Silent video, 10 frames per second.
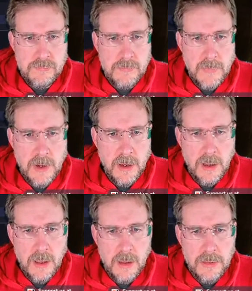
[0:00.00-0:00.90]

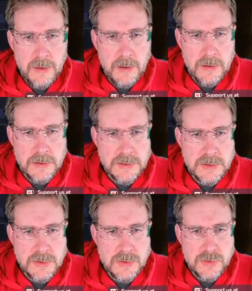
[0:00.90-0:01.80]
Arthur
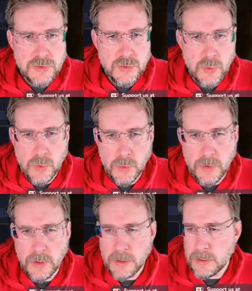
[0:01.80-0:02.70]

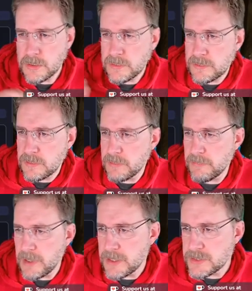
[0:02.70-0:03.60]
Stone. So I'm
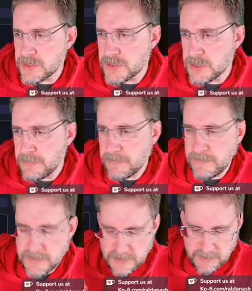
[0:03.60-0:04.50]
relationship
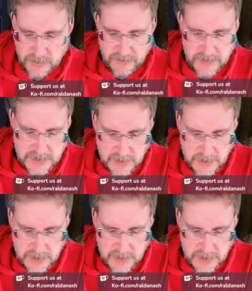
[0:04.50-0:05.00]
physics professor.